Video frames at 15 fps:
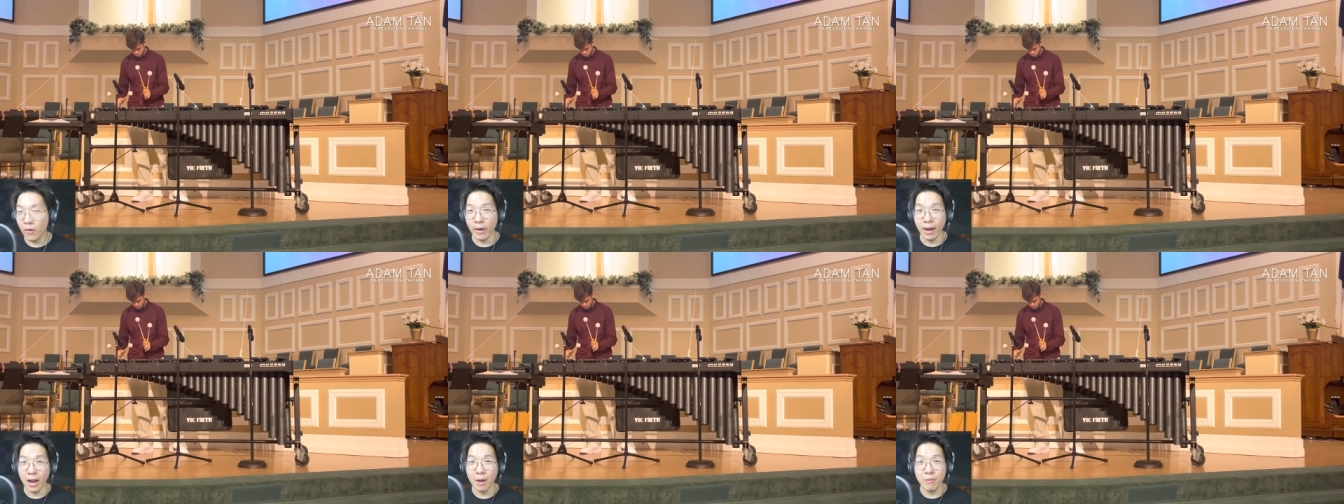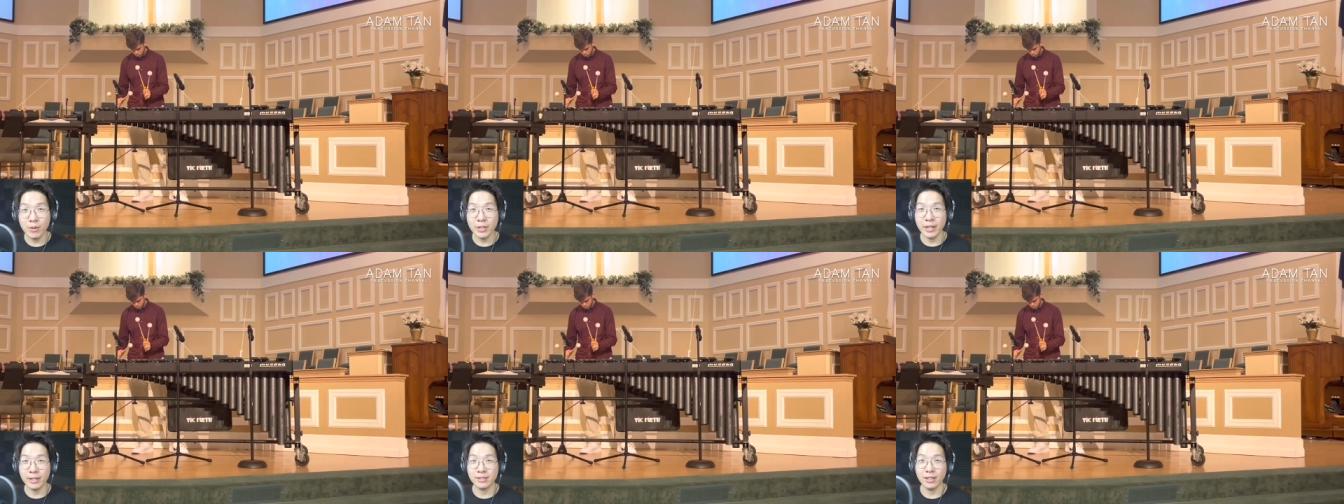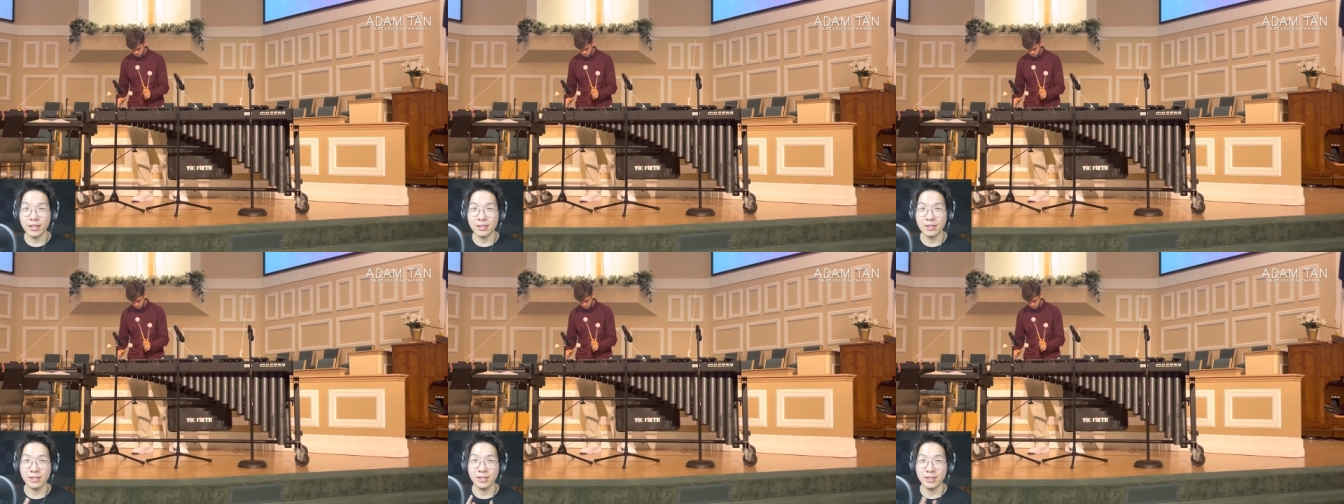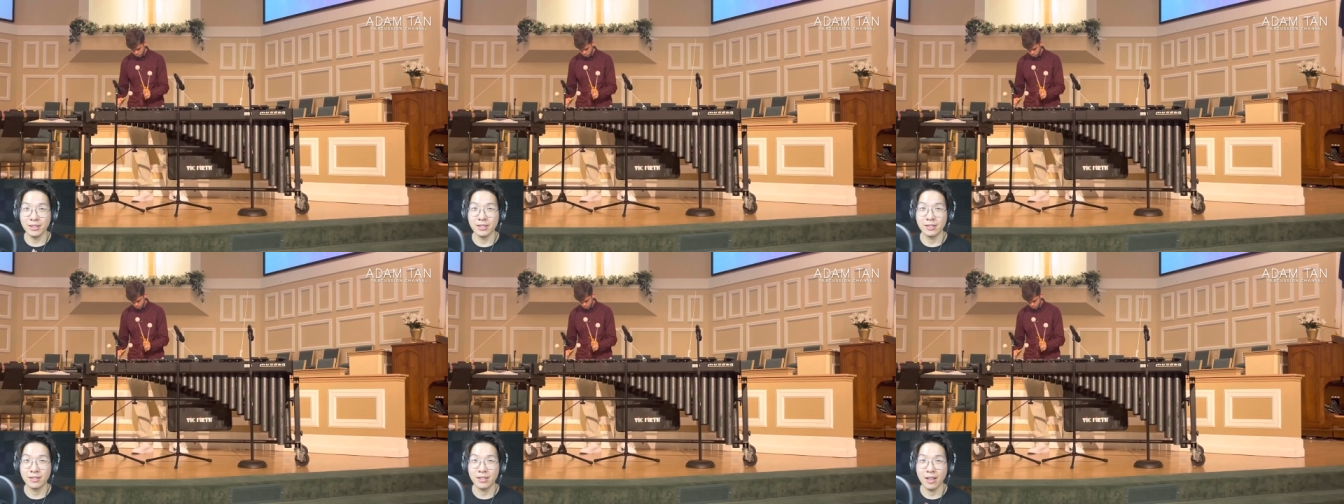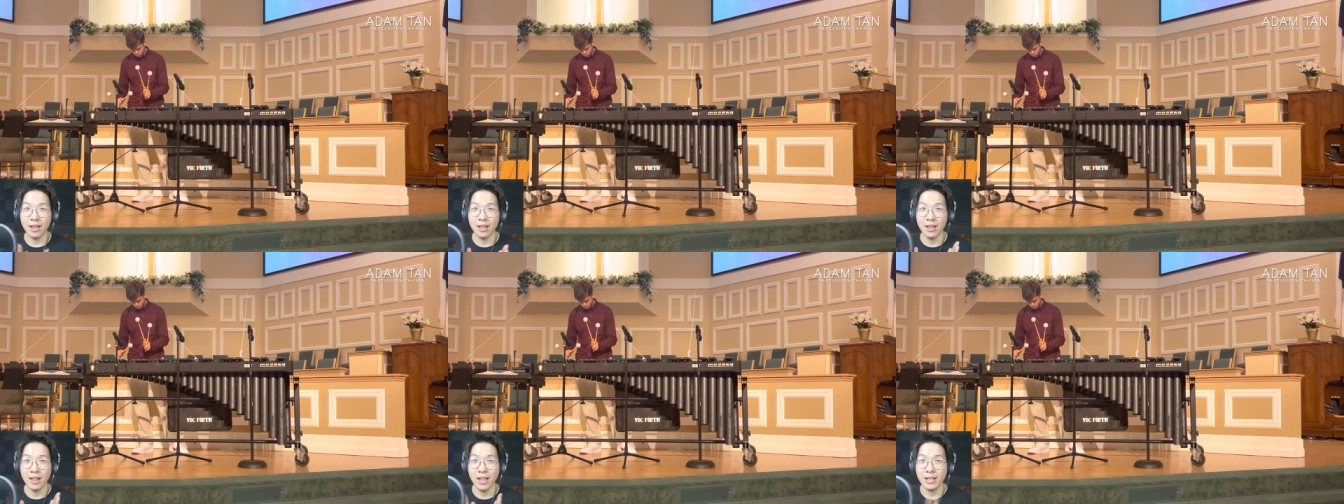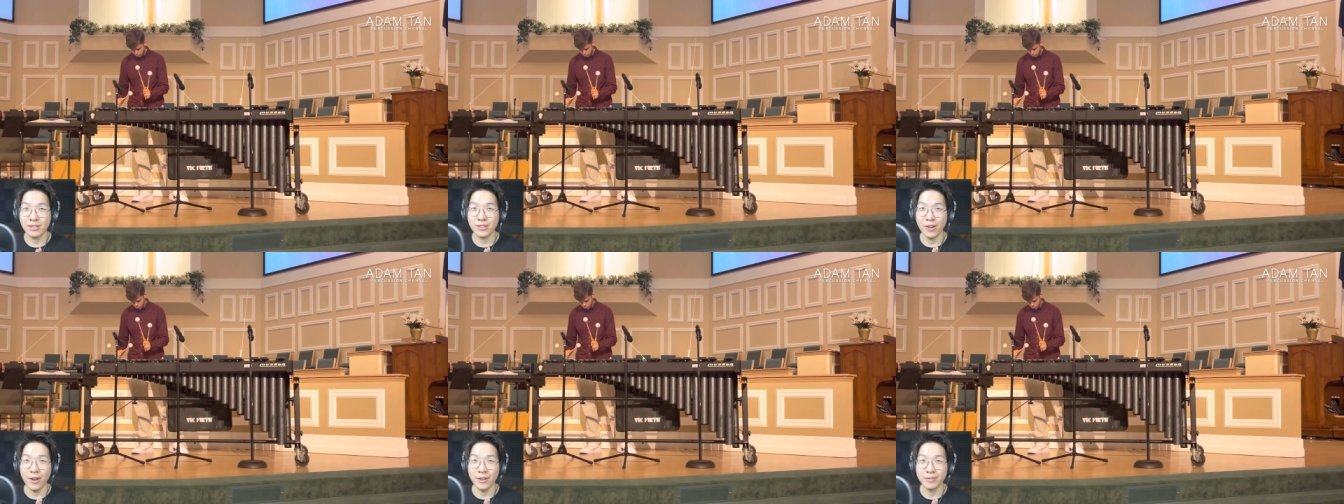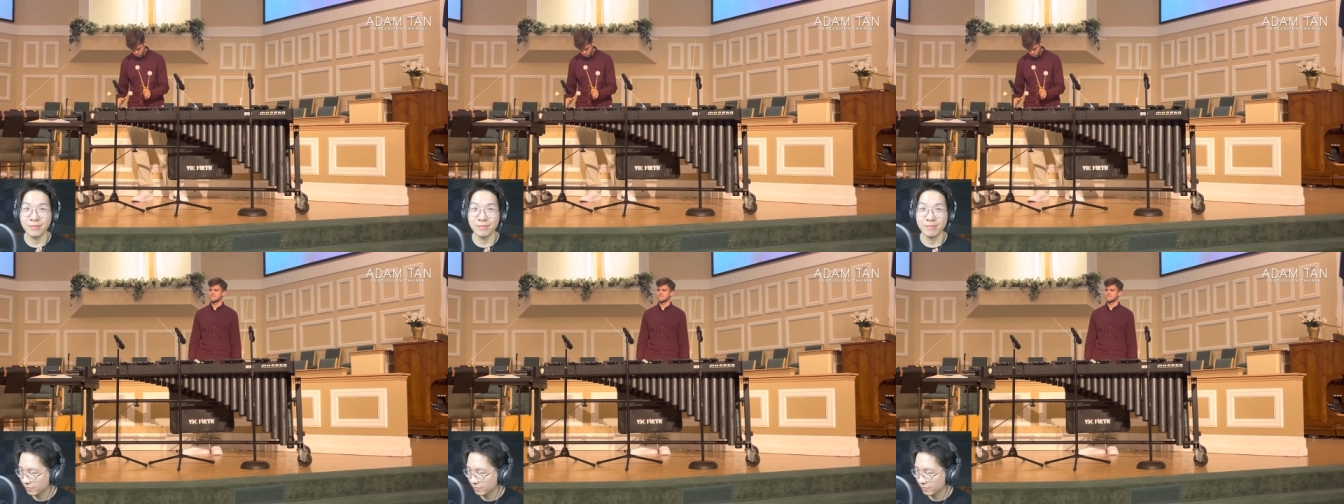All right, I'm really excited to hear this. Uh, let's go.